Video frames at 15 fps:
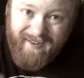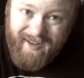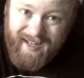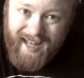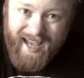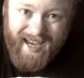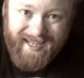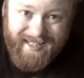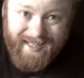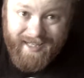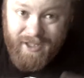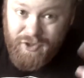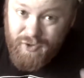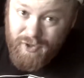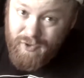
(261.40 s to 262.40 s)
relax, and
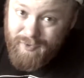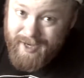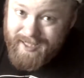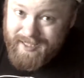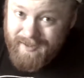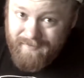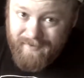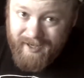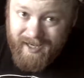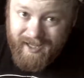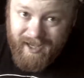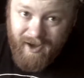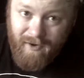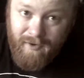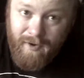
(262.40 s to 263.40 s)
enjoy the rest of the
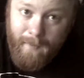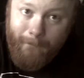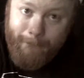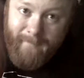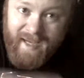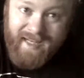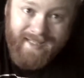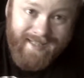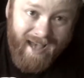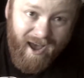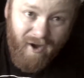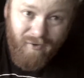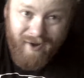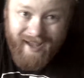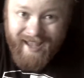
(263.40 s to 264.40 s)
video. Peace
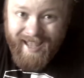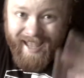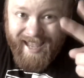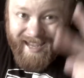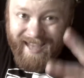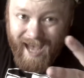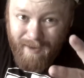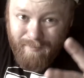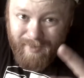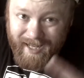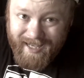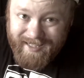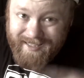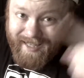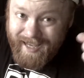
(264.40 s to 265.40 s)
out, and God
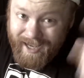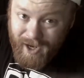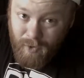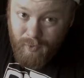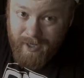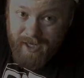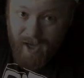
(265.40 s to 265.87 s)
bless. Here we